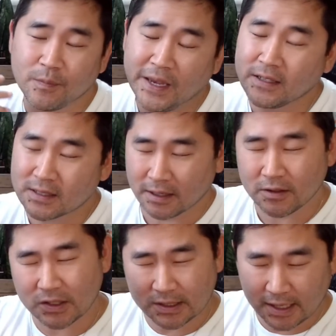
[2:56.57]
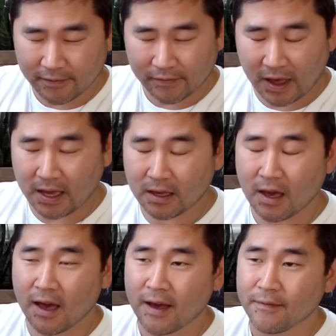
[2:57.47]
basically, just think of like
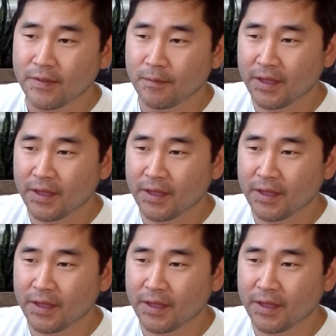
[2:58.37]
the